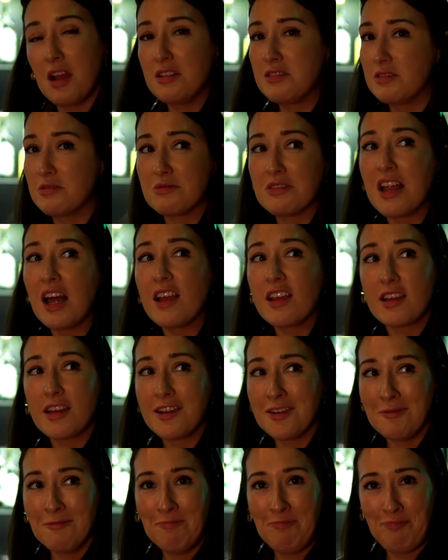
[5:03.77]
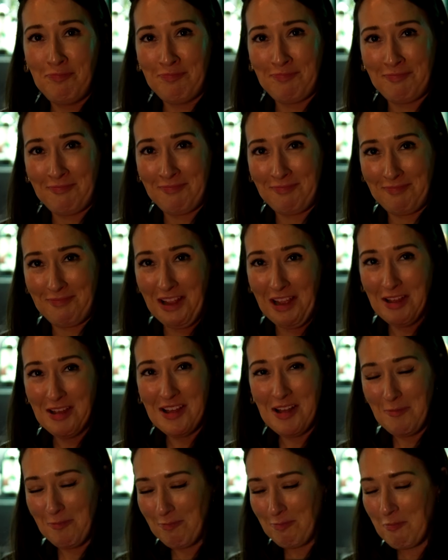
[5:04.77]
I don't like it. Have you ever,
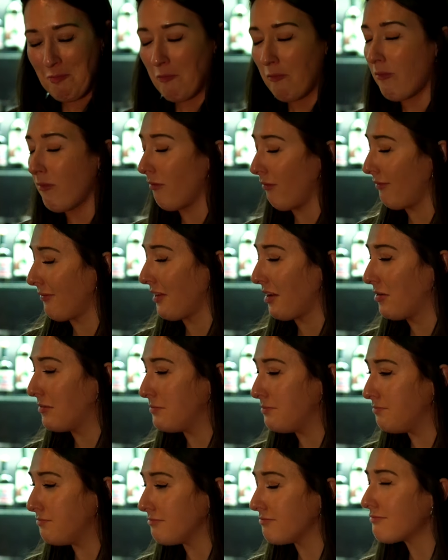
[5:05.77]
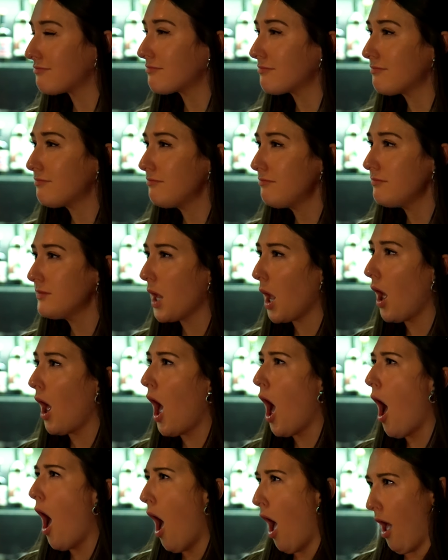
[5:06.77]
have you ever used uh, Bonjela?
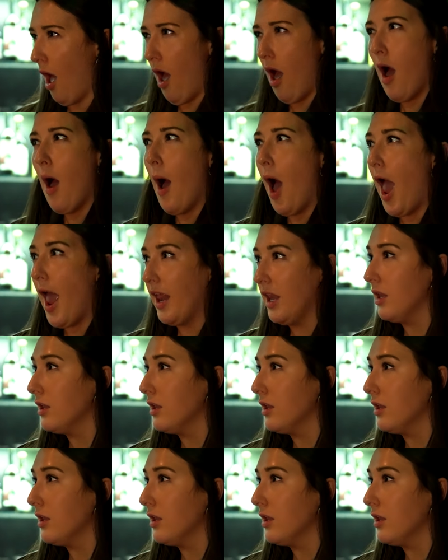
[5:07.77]
That's what this tastes like.